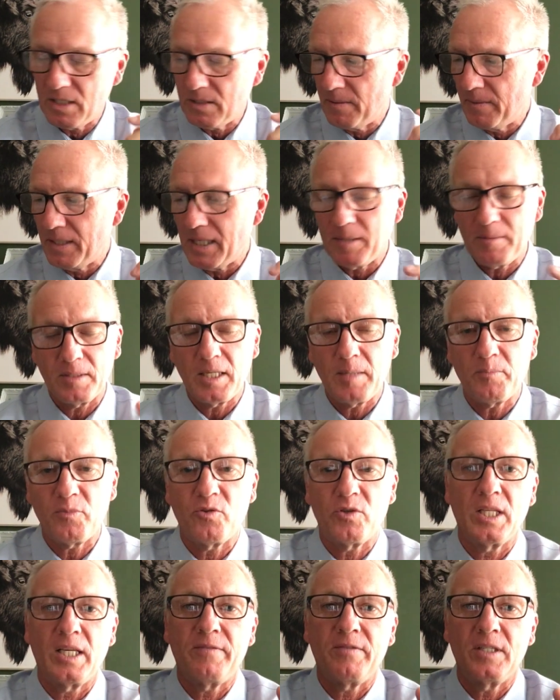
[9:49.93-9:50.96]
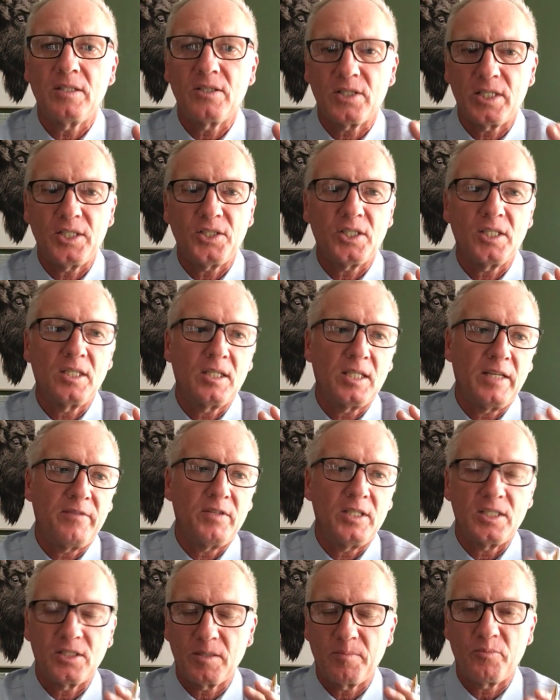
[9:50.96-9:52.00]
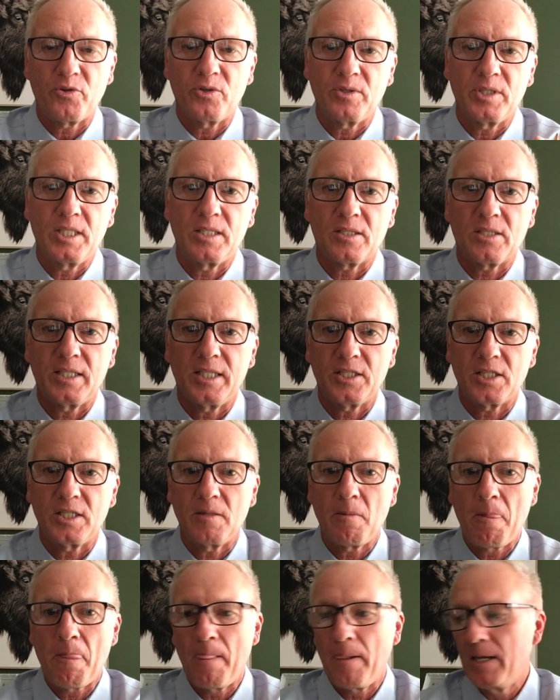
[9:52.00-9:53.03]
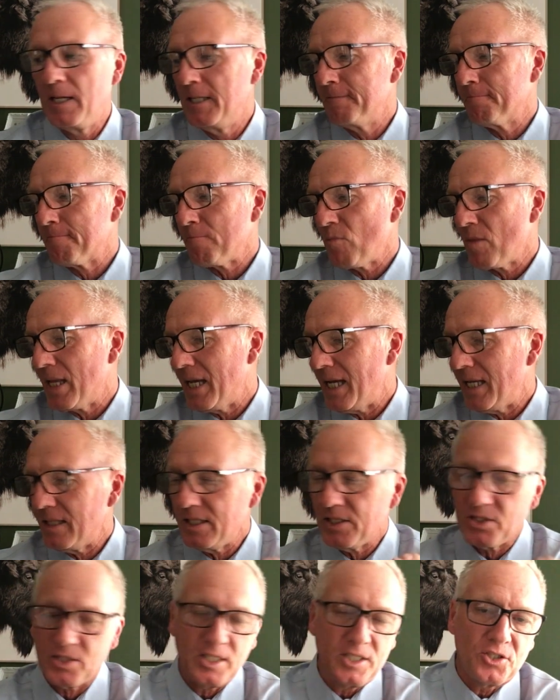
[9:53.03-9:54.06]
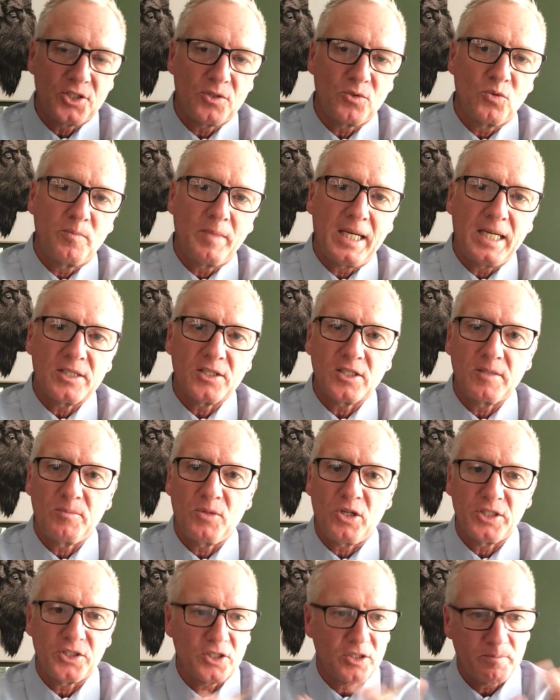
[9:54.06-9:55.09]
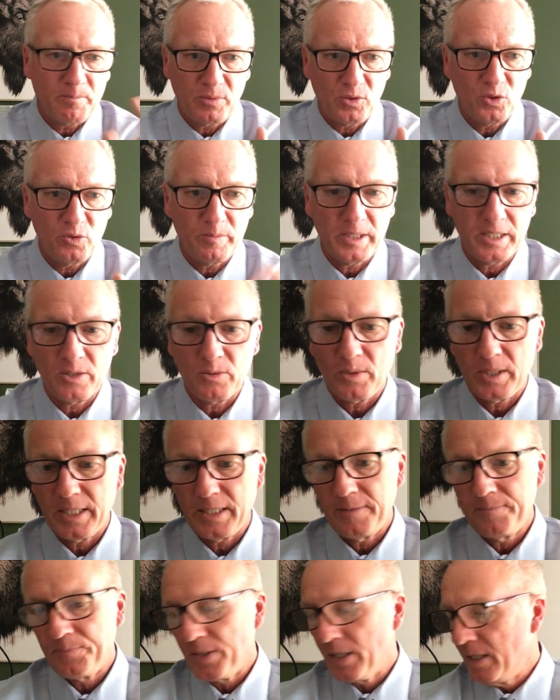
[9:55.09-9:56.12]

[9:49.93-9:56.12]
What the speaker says: number 11, session 11 is a brilliant session. And this digital mastermind just blew me away.